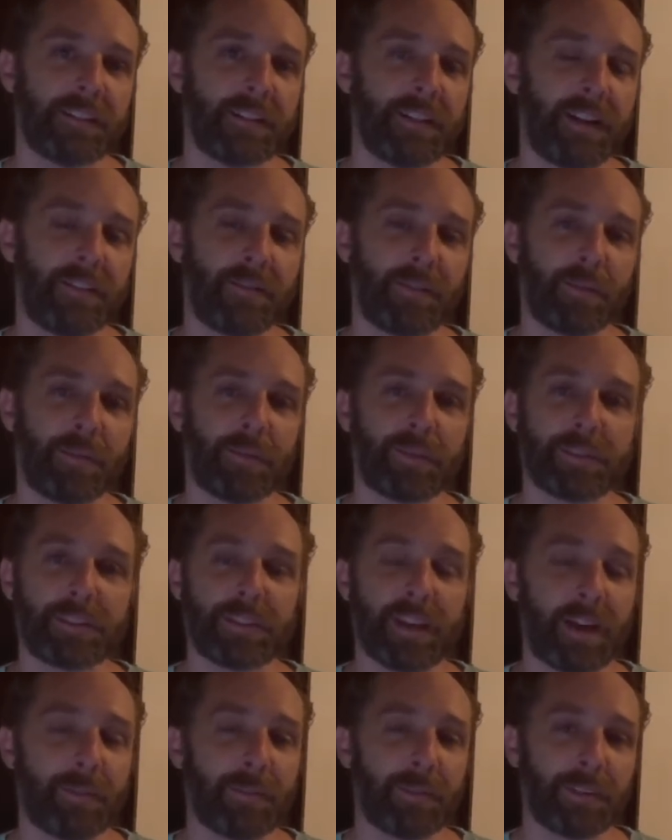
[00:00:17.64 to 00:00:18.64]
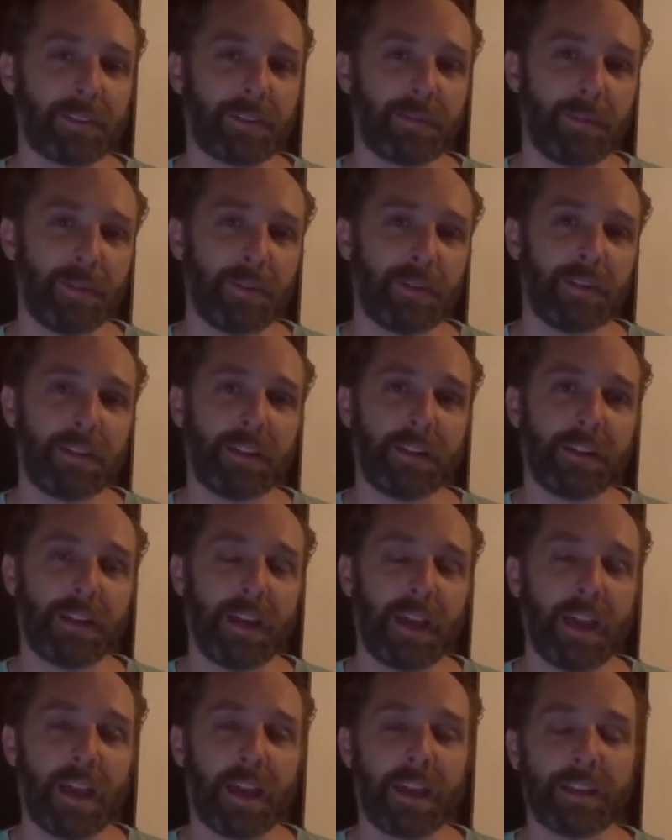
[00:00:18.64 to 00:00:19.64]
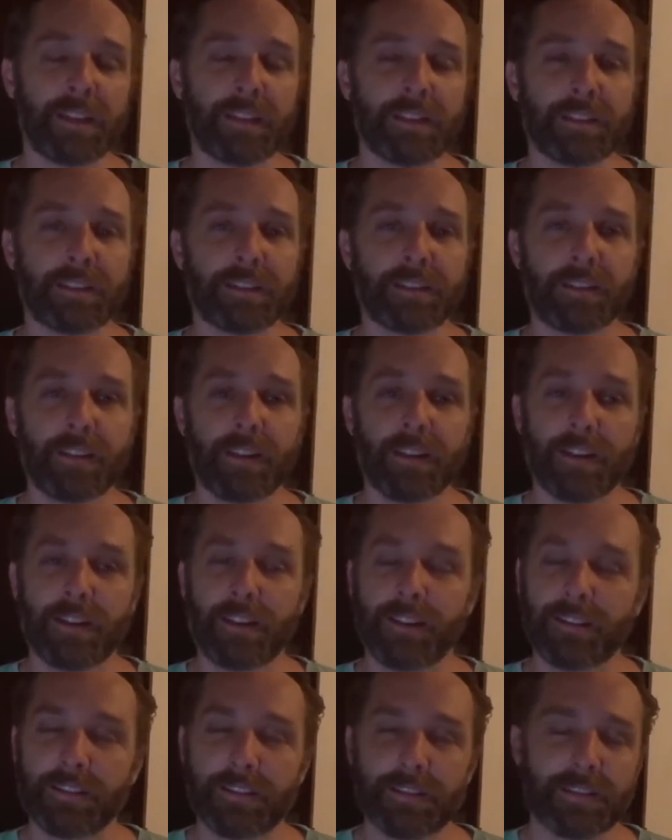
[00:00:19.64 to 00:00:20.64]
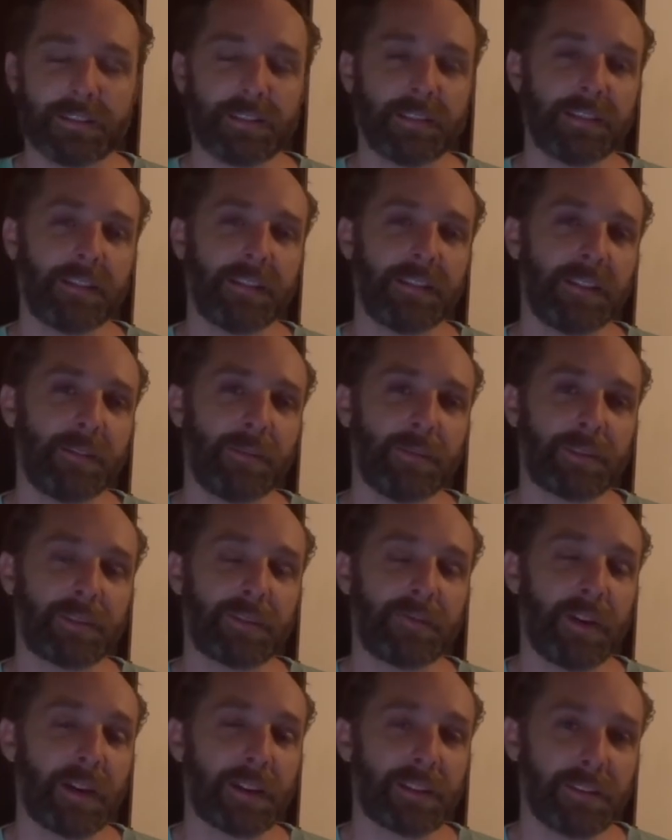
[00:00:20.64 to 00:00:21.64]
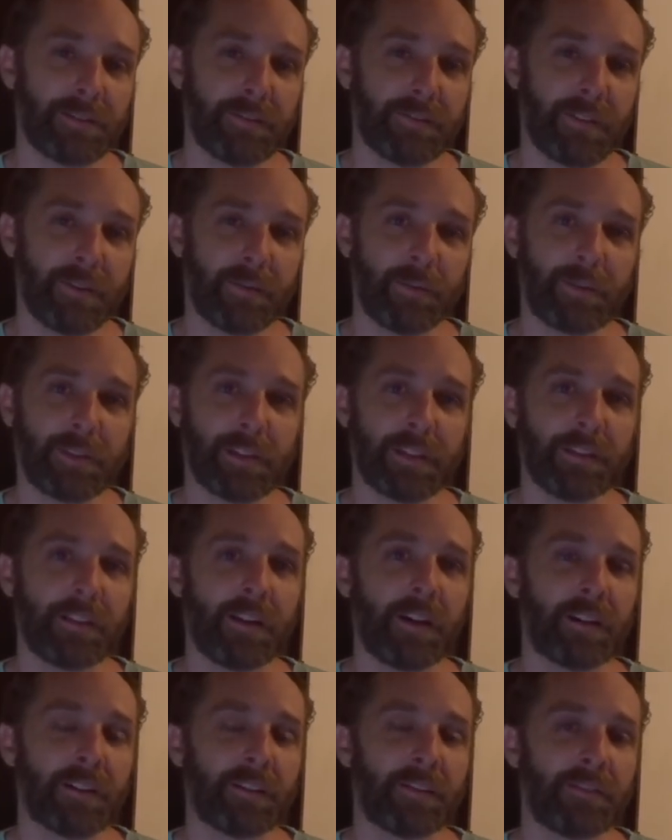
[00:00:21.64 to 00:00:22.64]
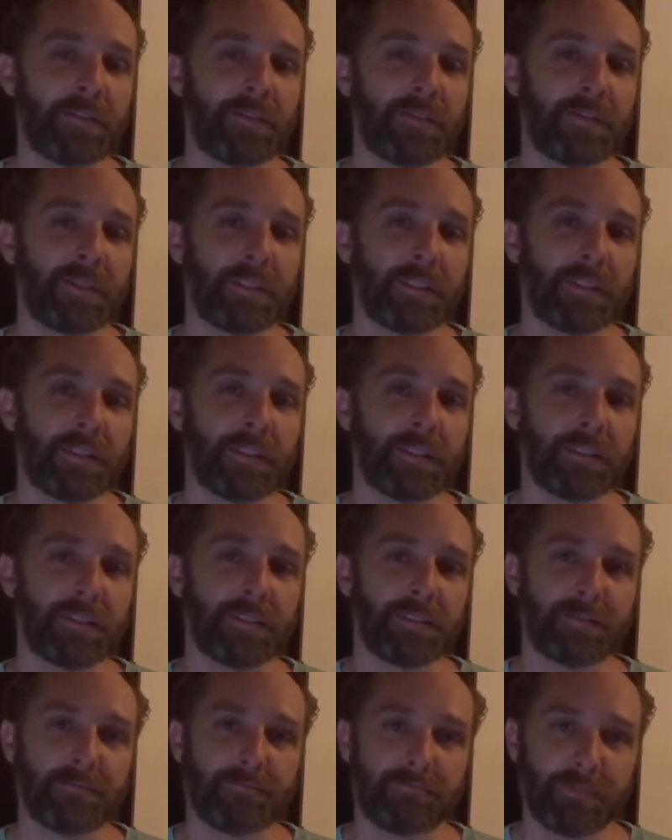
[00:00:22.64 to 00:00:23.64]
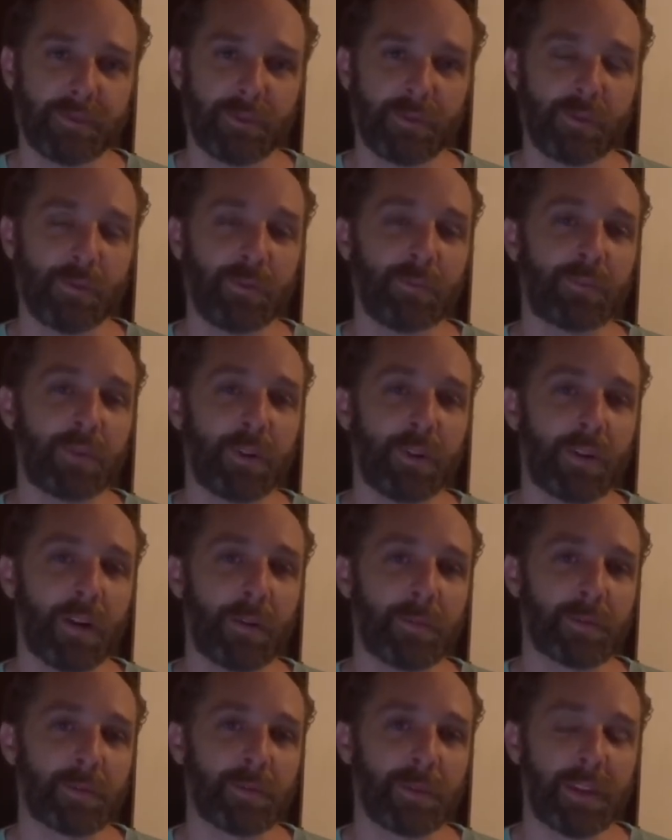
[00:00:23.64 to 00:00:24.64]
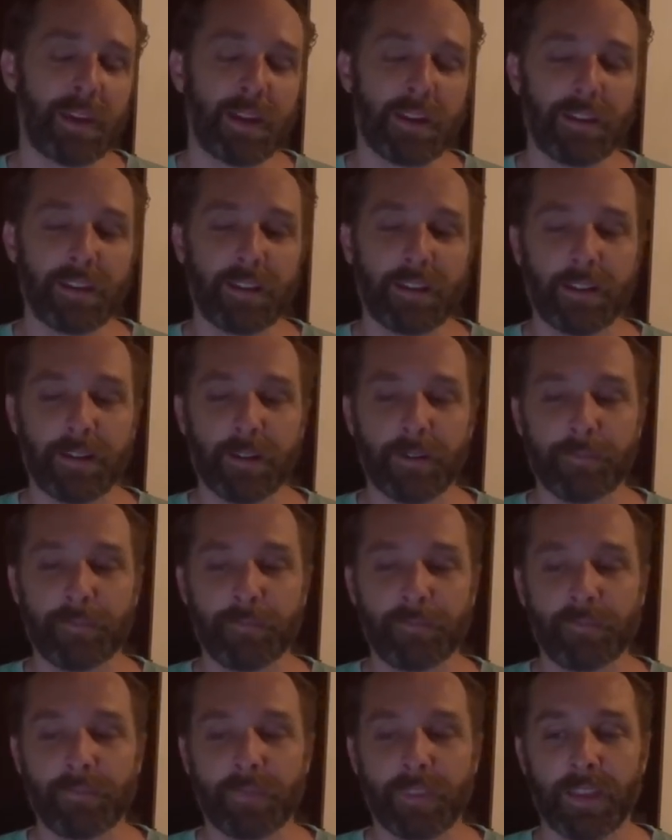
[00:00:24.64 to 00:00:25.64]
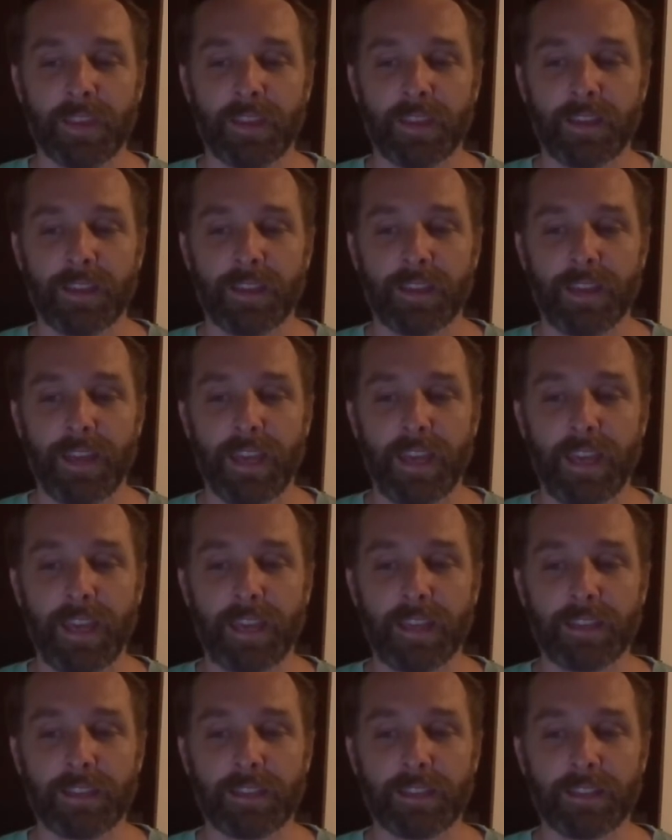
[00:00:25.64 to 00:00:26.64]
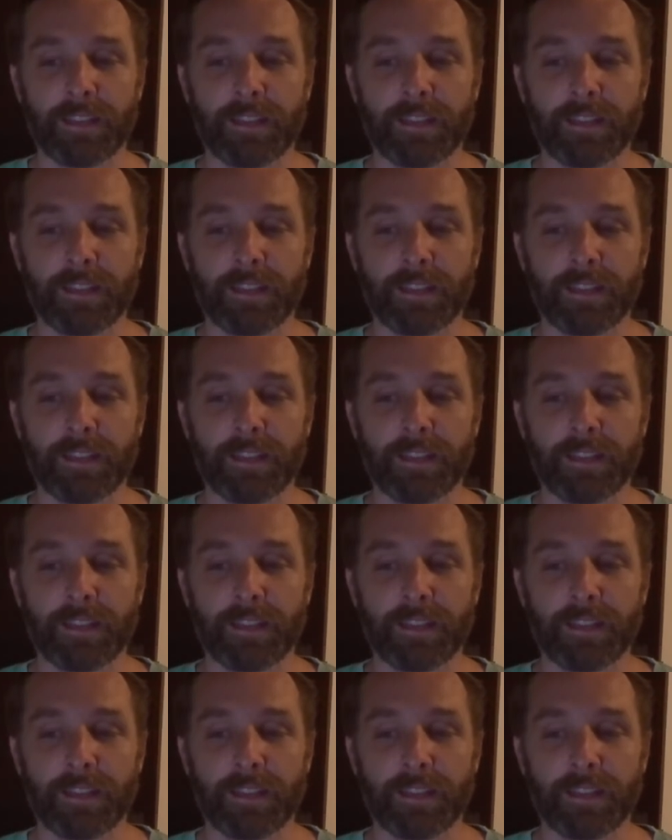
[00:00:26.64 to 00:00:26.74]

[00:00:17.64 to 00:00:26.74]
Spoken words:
everyone's time in the community, and it was effective, and we did a lot of cool programs with that. And